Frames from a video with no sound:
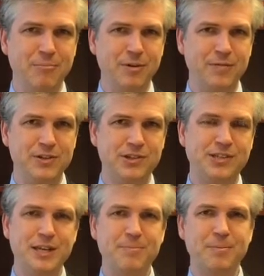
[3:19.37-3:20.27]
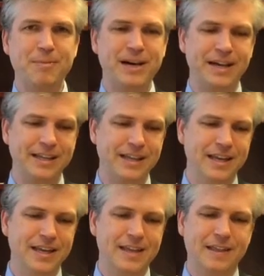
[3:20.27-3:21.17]
but if you just keep in mind
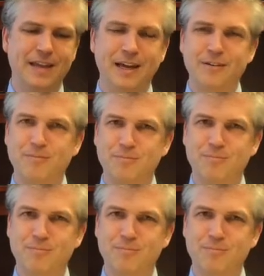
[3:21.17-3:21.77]
that